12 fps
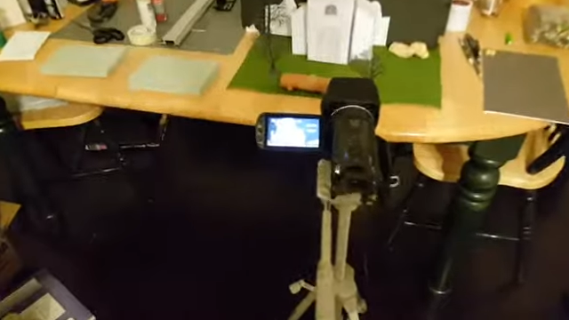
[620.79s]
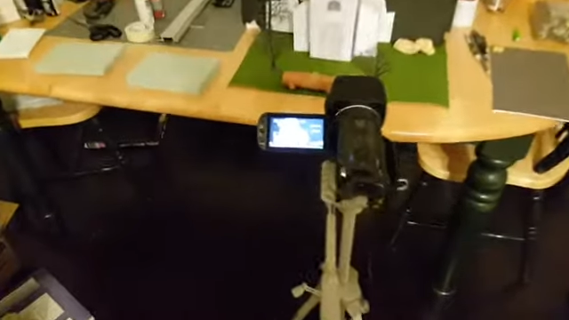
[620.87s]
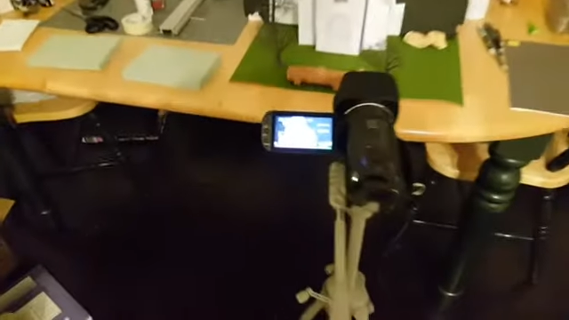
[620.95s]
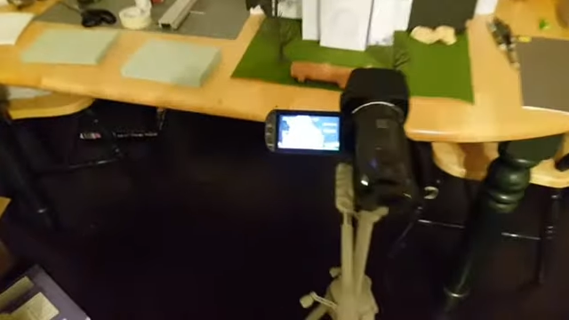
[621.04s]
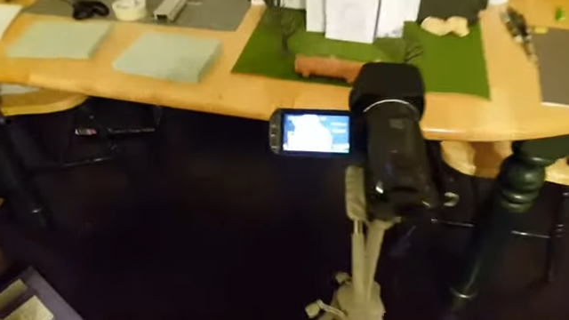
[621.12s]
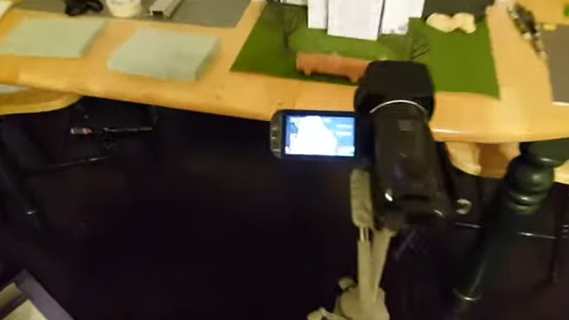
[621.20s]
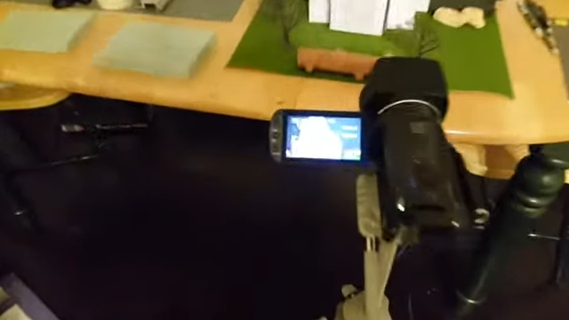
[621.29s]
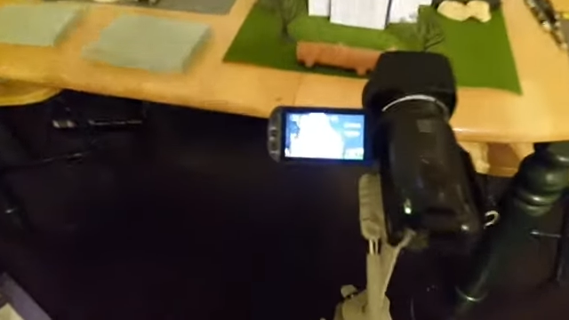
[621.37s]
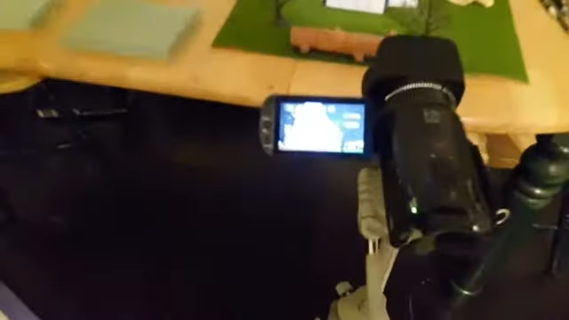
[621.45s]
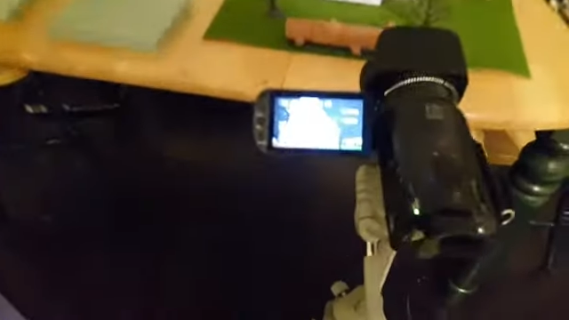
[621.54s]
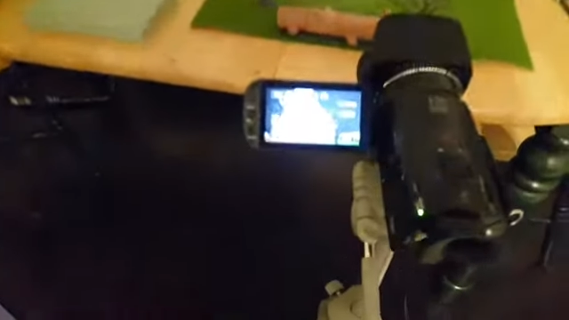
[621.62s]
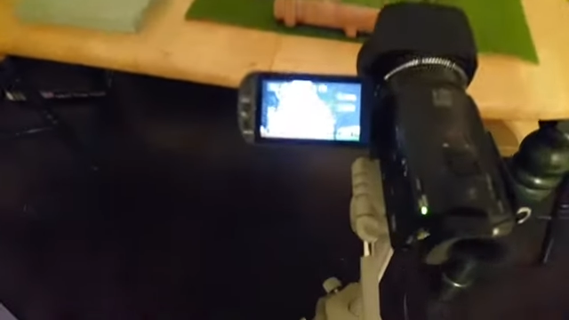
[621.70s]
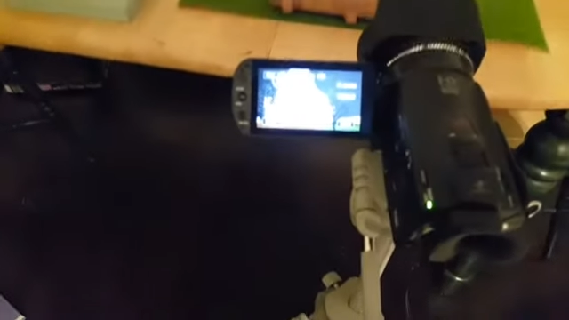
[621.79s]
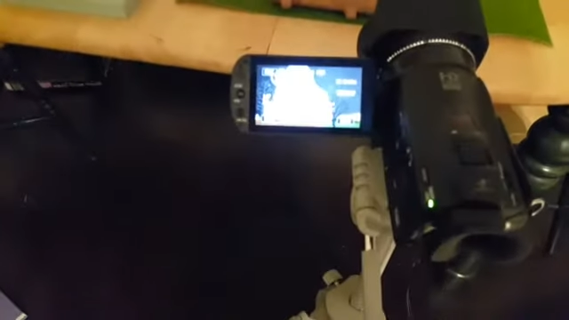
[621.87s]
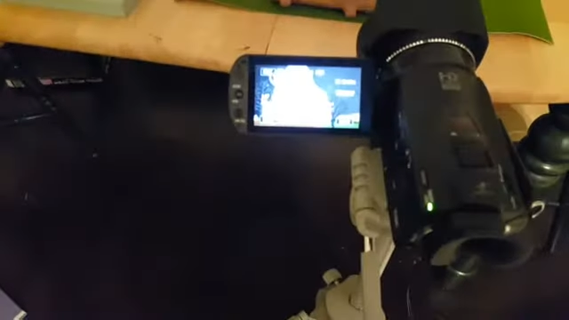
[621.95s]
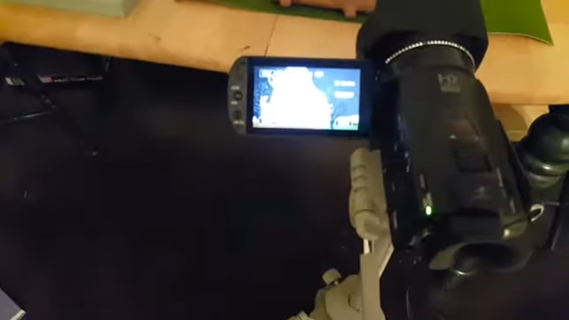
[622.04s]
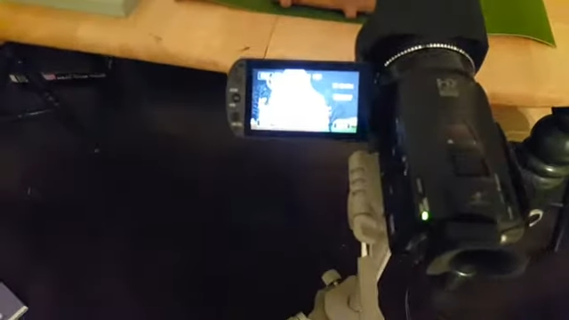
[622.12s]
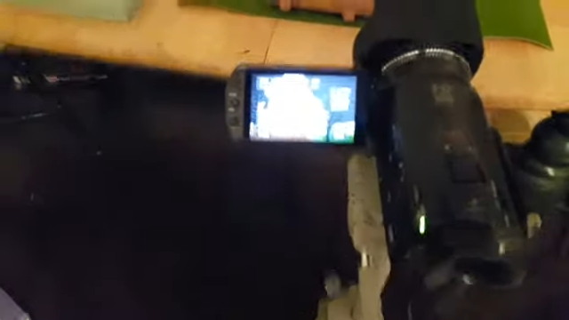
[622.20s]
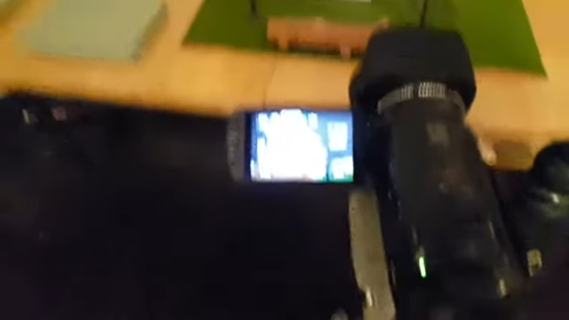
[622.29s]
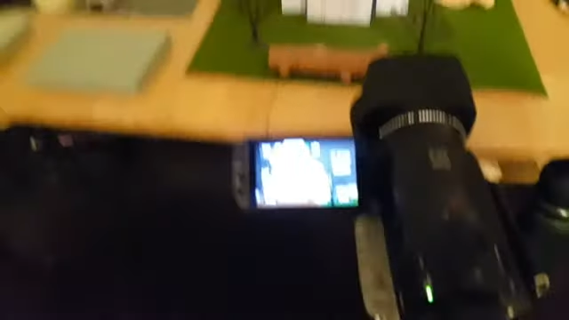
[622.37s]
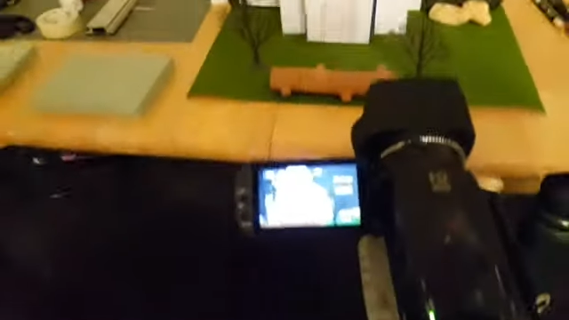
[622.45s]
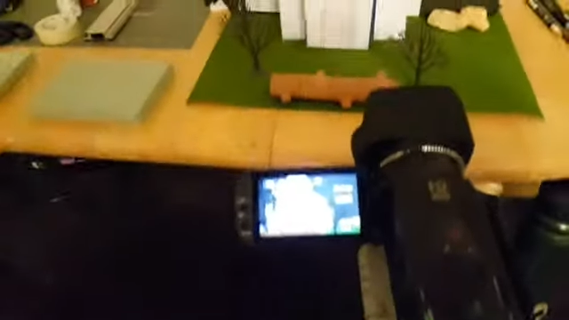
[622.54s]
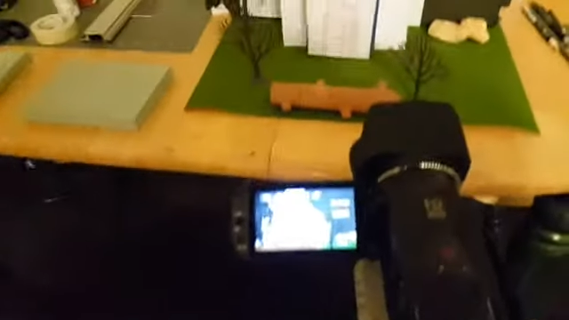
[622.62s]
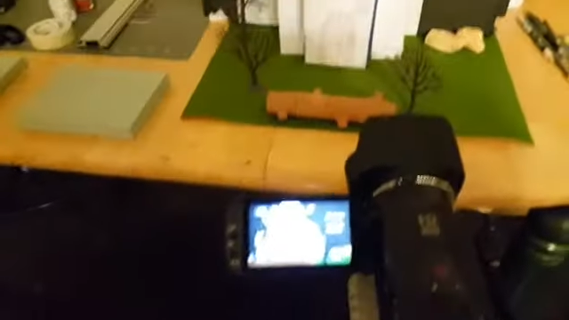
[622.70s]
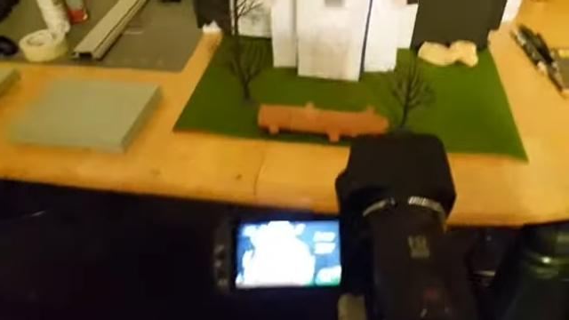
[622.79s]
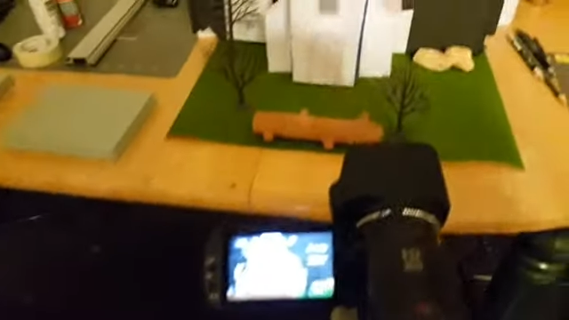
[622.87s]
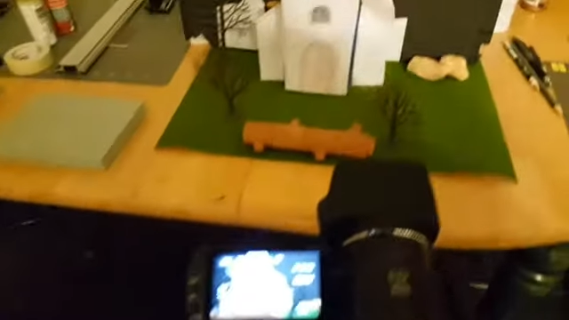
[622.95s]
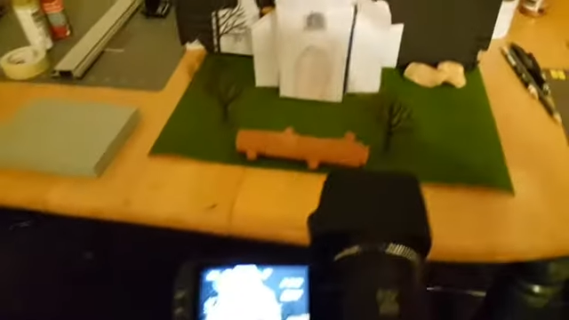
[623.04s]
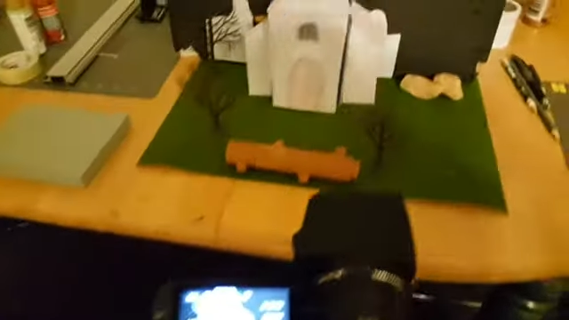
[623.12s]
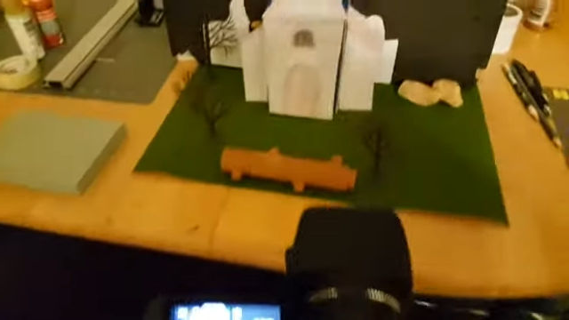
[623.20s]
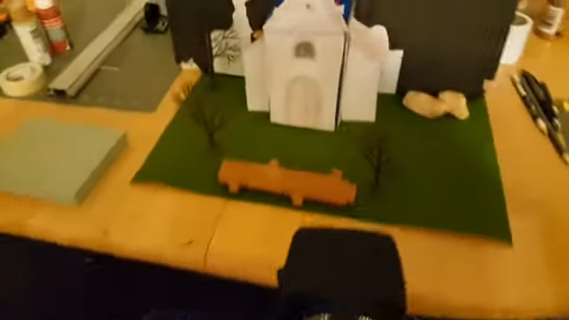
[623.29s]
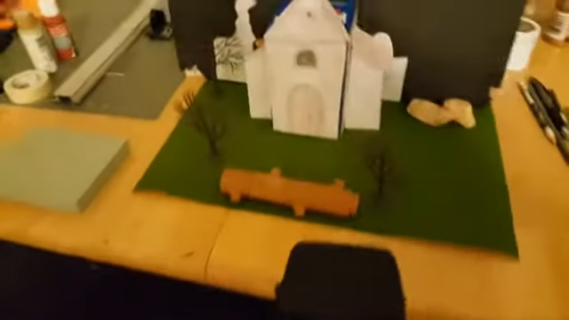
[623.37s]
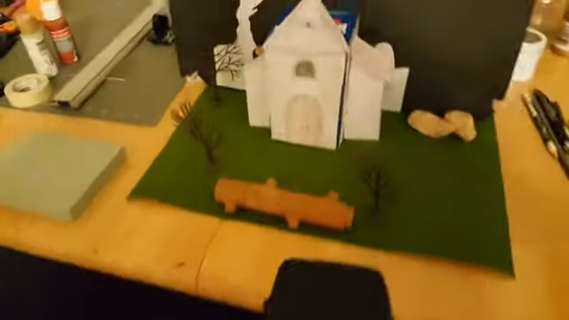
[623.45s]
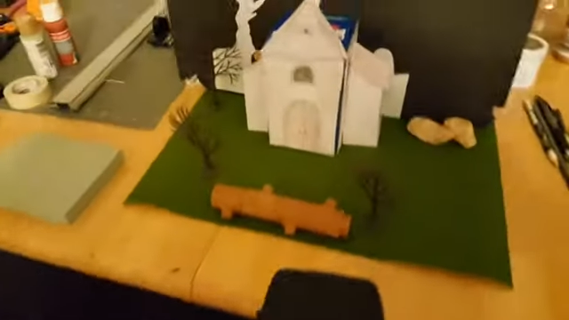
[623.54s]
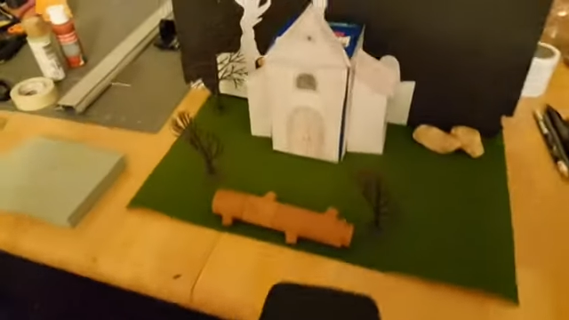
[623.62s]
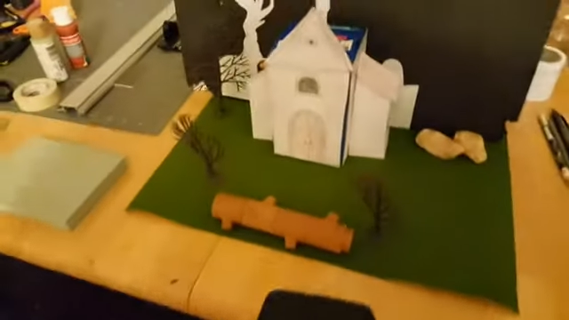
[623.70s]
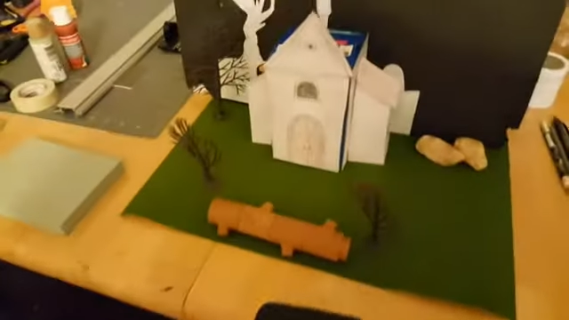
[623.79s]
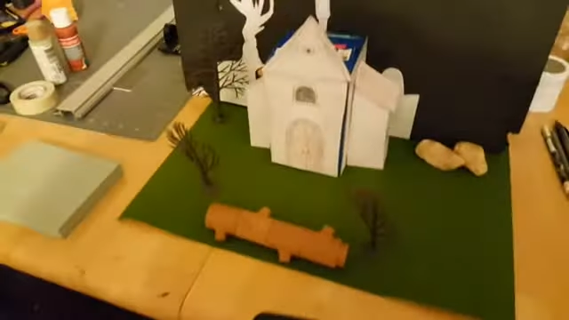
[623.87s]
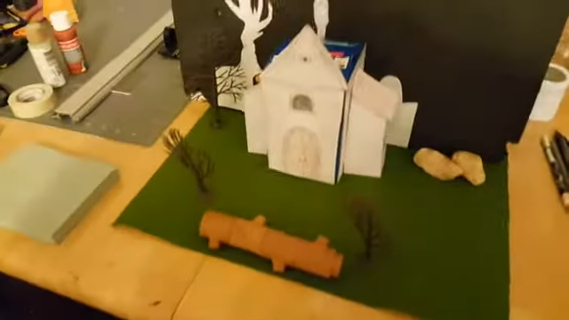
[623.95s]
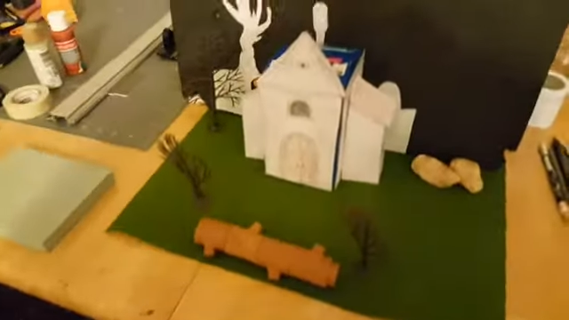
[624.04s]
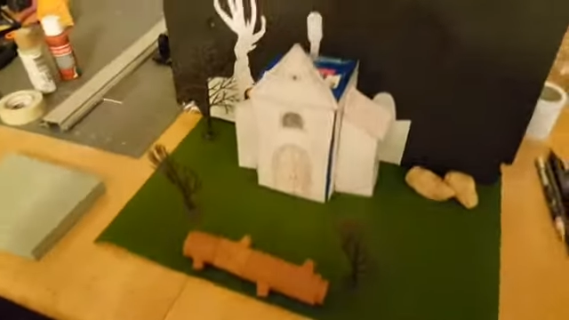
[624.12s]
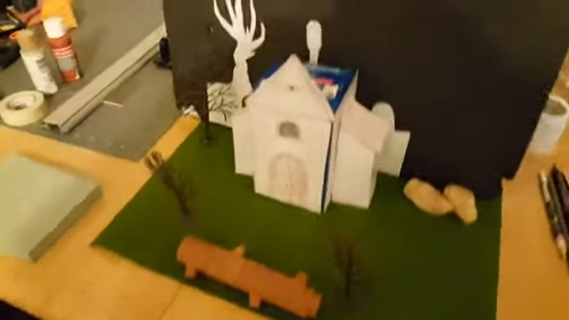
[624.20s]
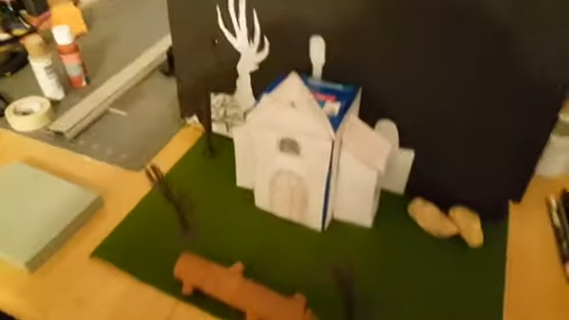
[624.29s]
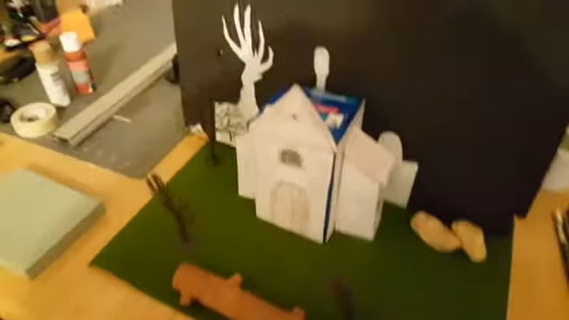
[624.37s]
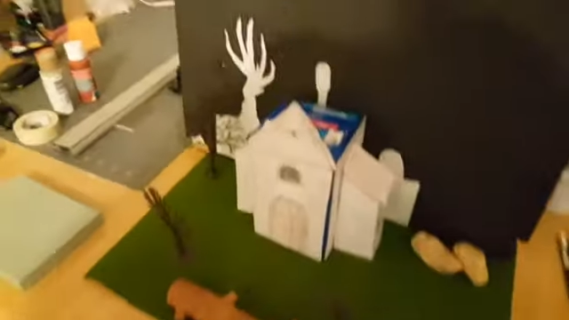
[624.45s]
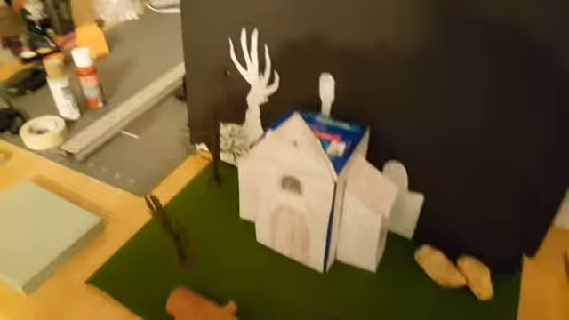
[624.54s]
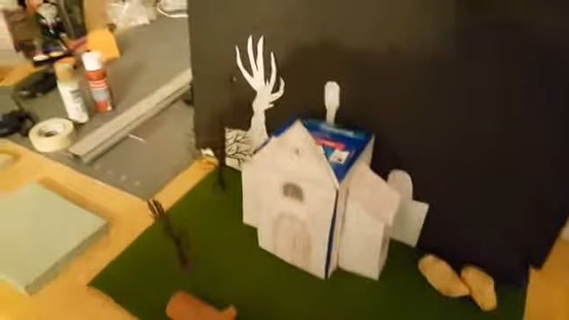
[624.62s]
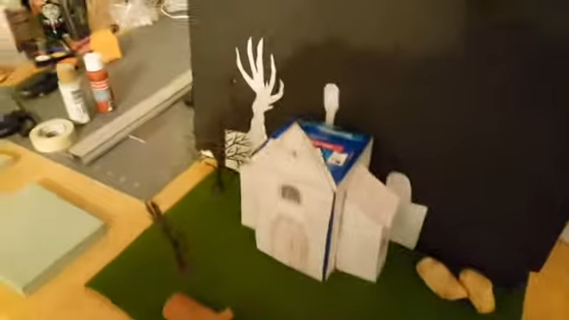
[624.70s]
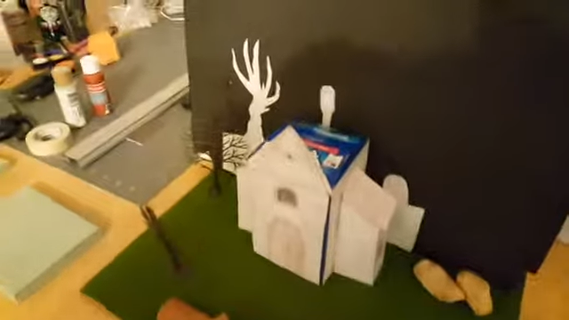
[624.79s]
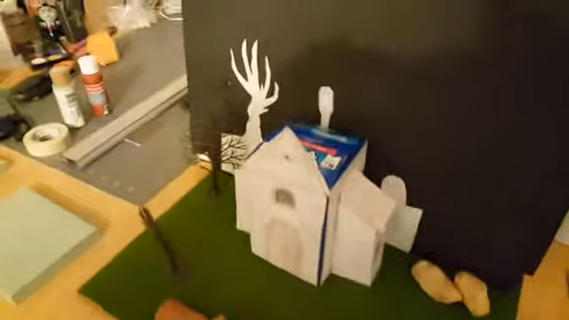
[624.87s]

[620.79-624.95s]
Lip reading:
No face is visible, so there are no lips to read.